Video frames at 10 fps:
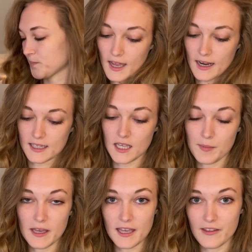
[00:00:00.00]
And I keep
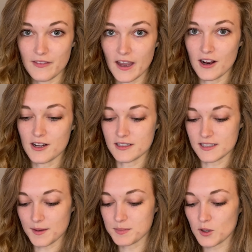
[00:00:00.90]
it in there
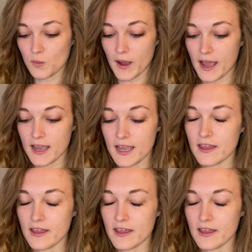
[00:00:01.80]
zipped away,